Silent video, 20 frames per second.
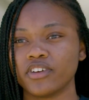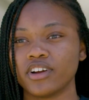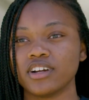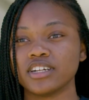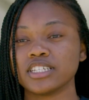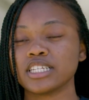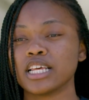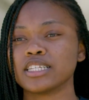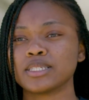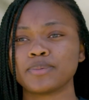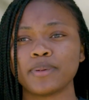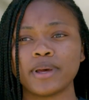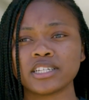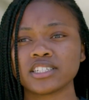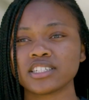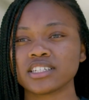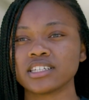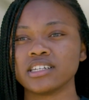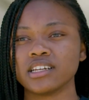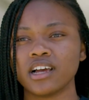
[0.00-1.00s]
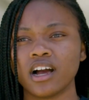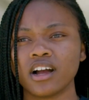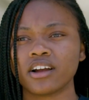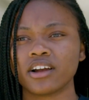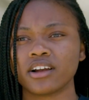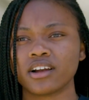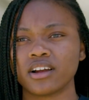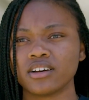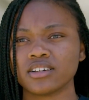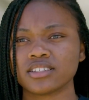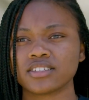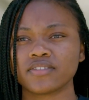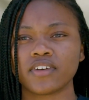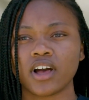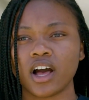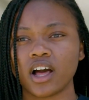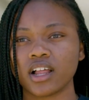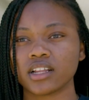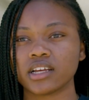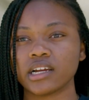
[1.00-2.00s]
for especially younger girls of
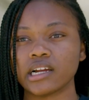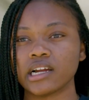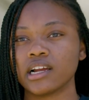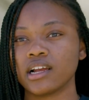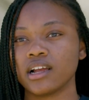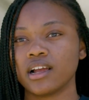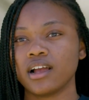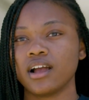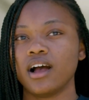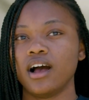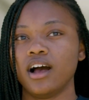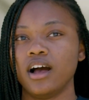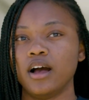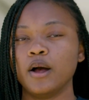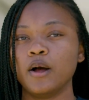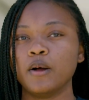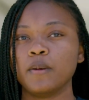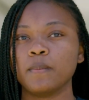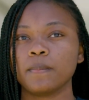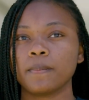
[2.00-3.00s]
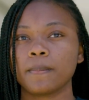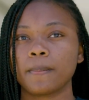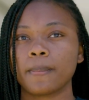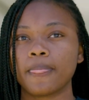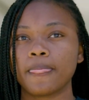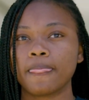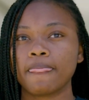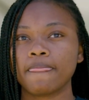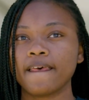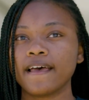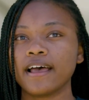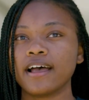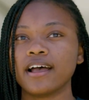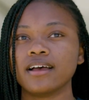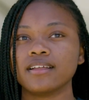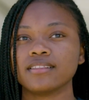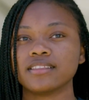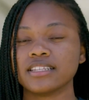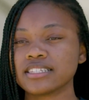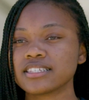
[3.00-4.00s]
color,
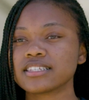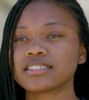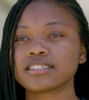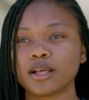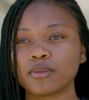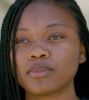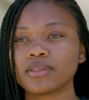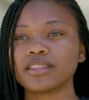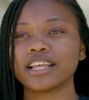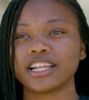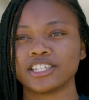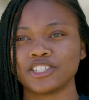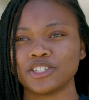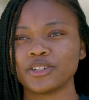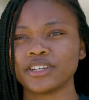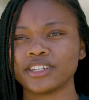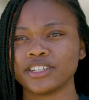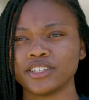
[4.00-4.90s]
that this is something that you